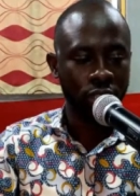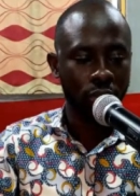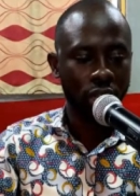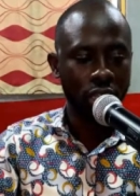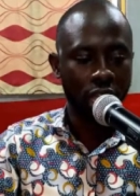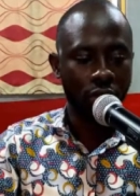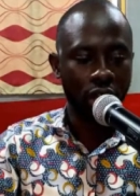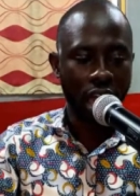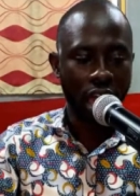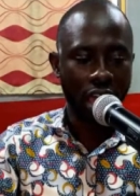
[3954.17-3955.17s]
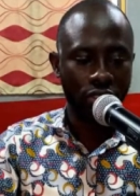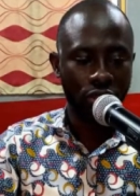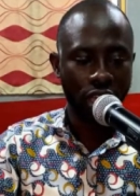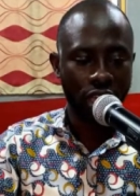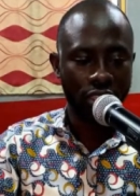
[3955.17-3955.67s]
Please, I would like to
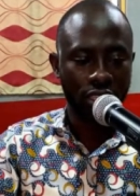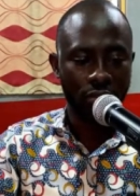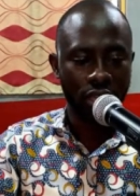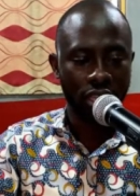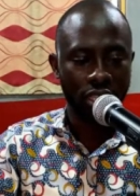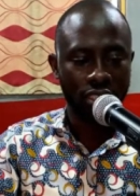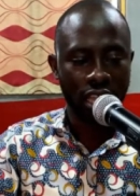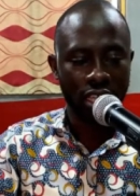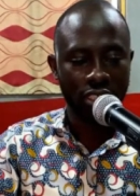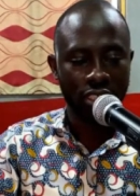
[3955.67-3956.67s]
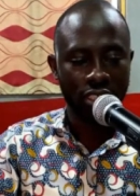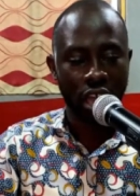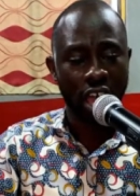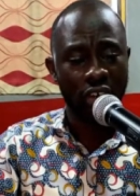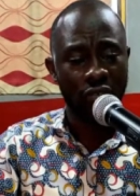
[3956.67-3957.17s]
get some insight on
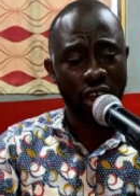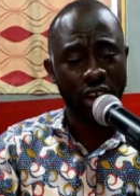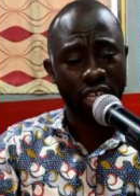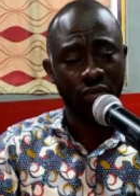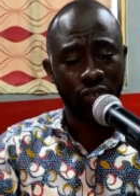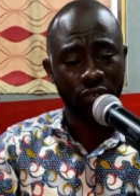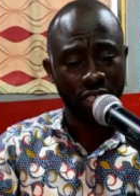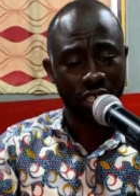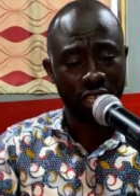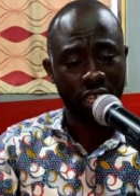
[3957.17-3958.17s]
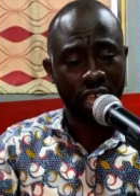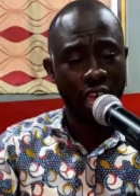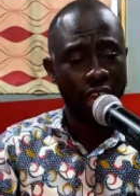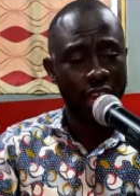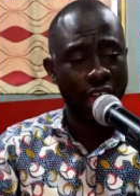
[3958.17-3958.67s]
IFRS 15
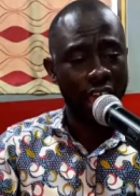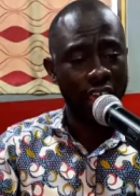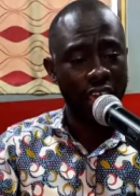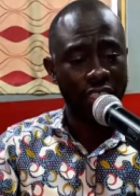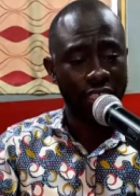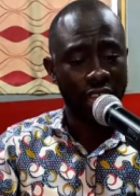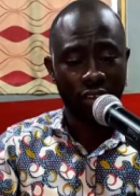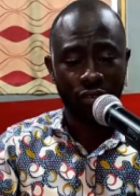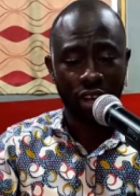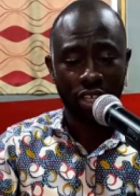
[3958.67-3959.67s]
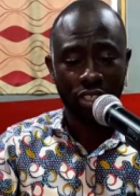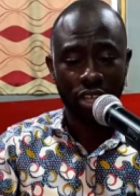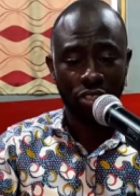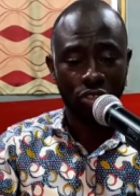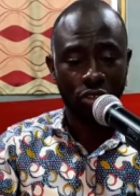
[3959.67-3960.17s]
and IAS 9 financial
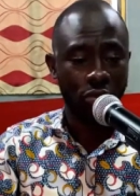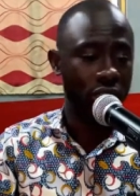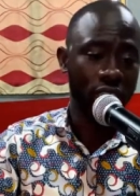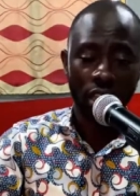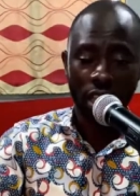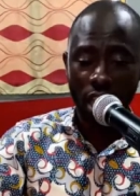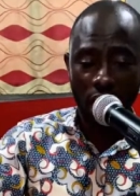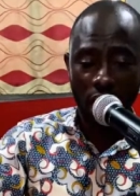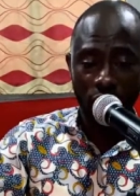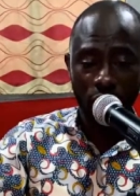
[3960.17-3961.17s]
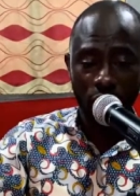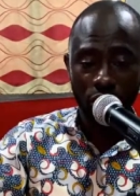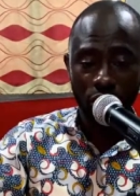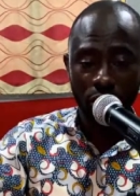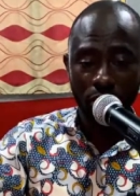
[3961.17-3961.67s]
instruments. I don't know what you
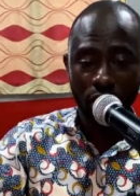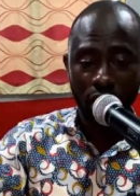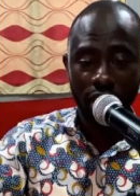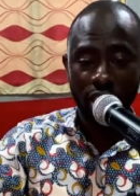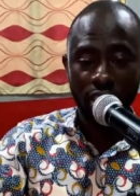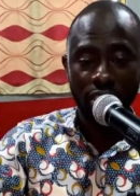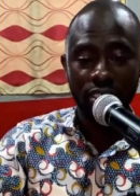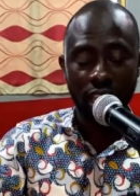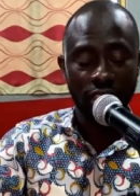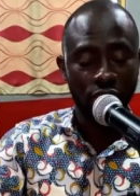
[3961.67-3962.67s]
mean by insight